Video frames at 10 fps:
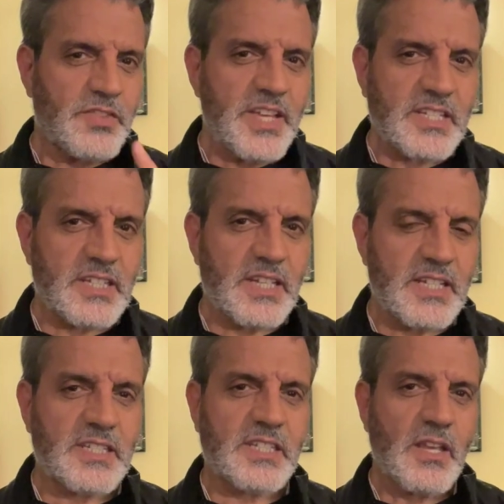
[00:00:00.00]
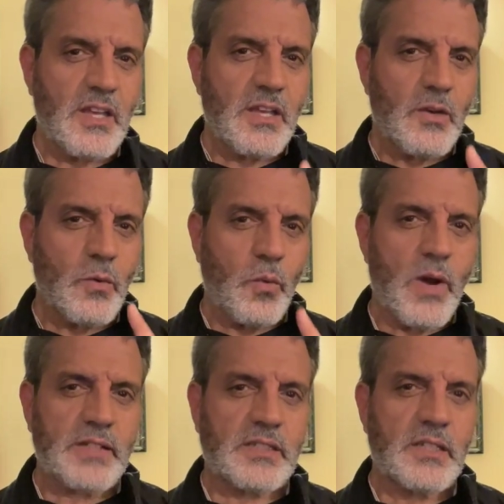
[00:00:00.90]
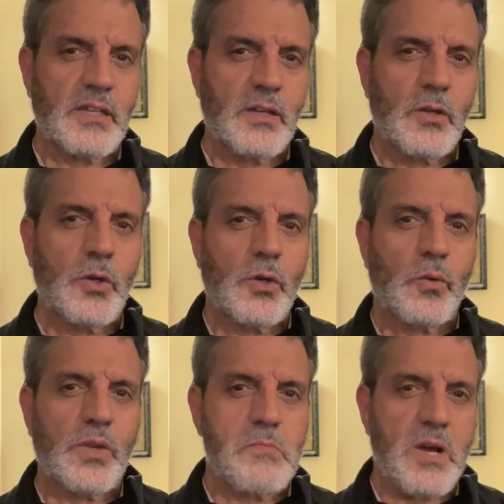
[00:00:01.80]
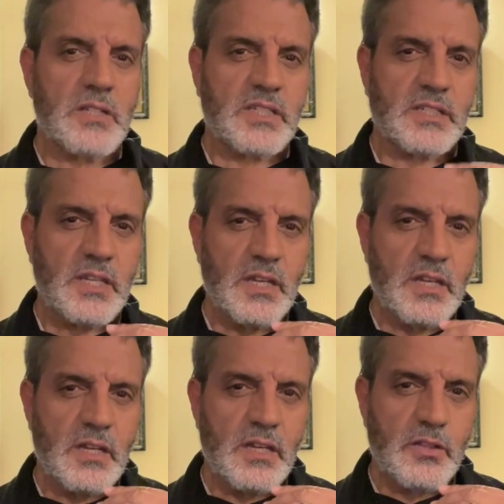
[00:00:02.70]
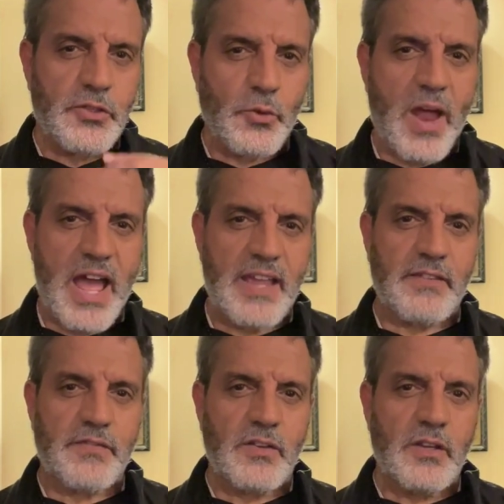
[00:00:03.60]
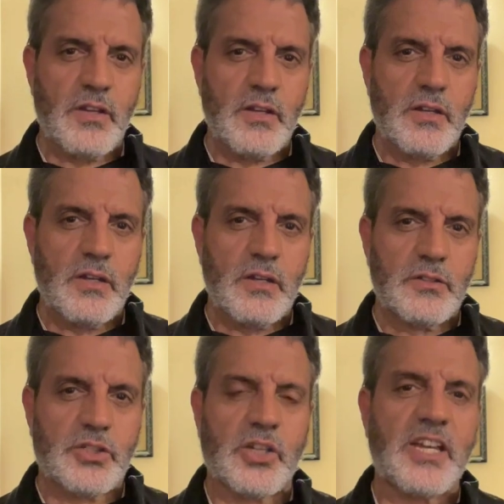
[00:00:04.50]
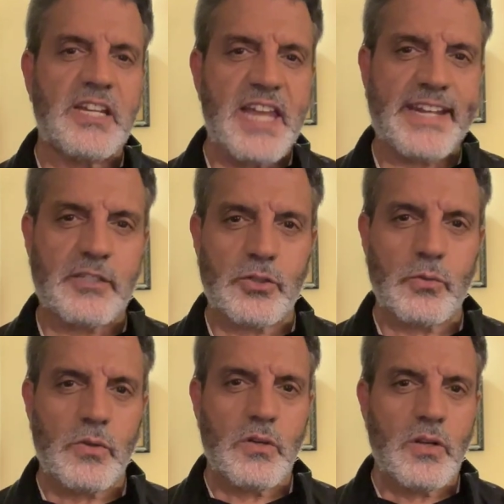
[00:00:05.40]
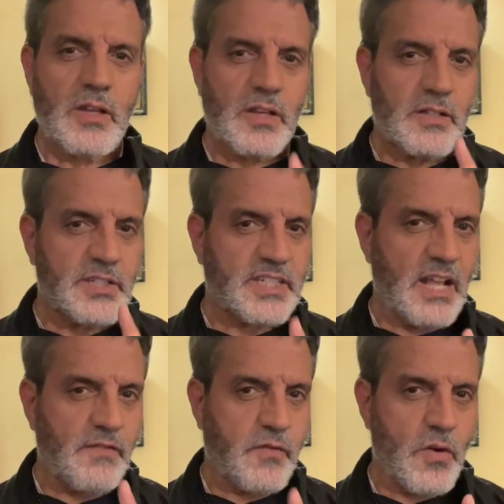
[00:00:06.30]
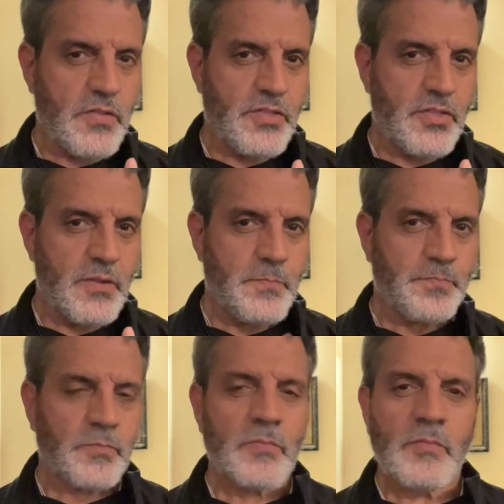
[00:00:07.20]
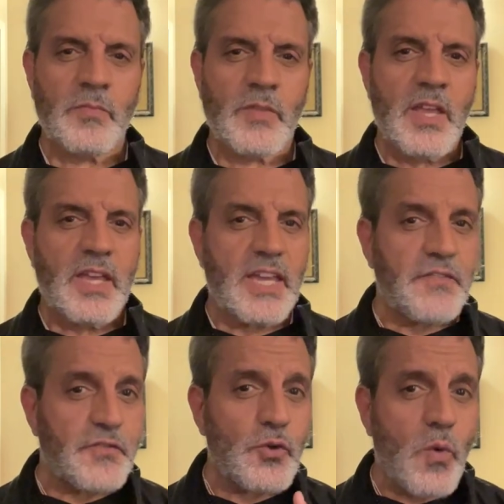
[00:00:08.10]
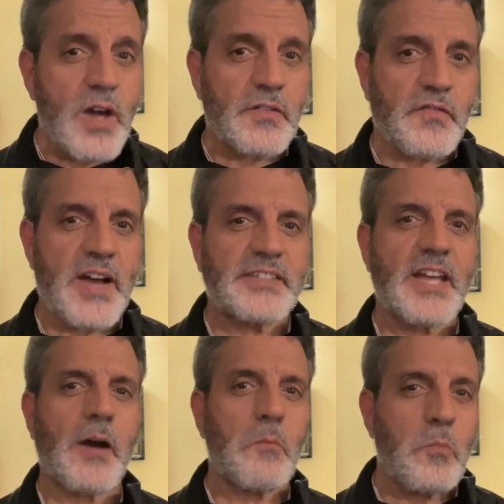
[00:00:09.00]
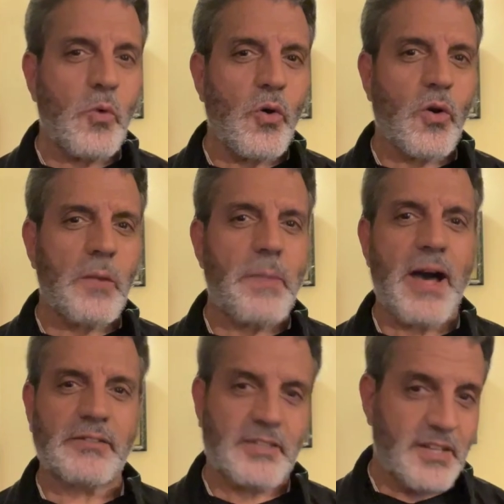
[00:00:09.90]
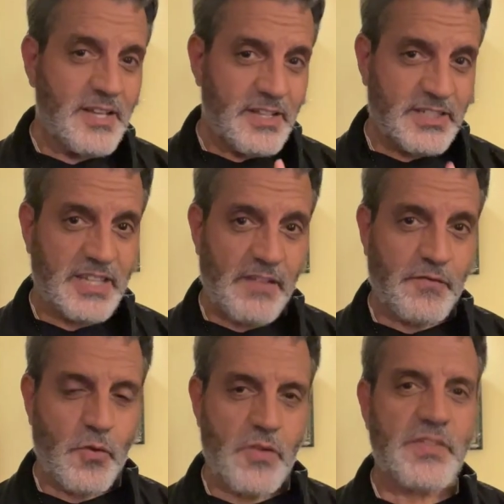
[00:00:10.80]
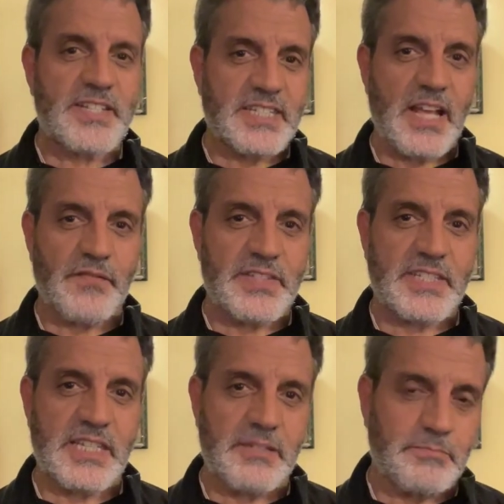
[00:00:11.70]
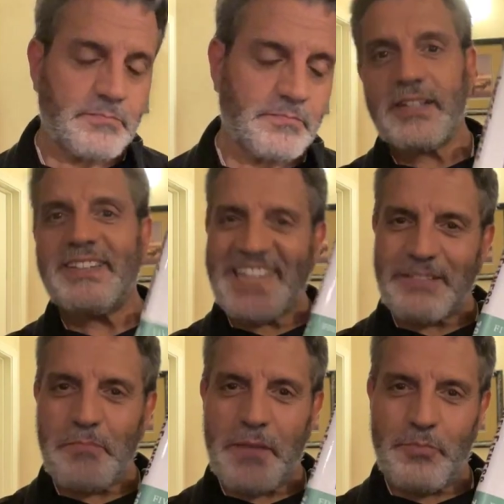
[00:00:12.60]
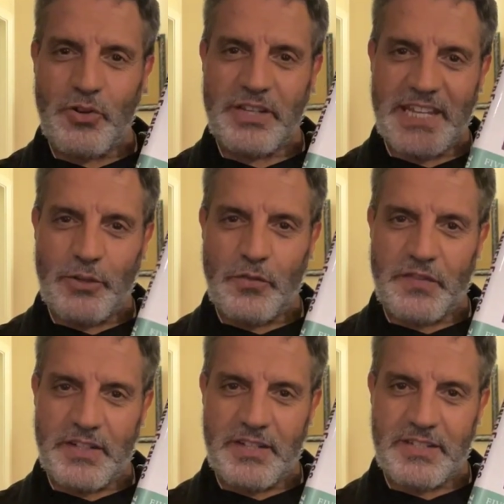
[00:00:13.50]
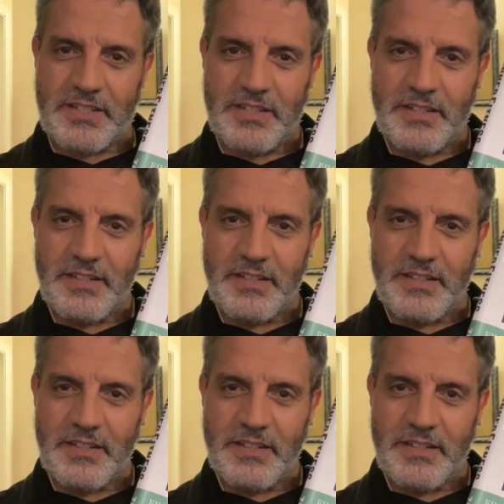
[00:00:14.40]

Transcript: This is what we must thrive to connect to, self-worth. If you want to find out more about self-worth and self-esteem, get my book, Inner Fitness,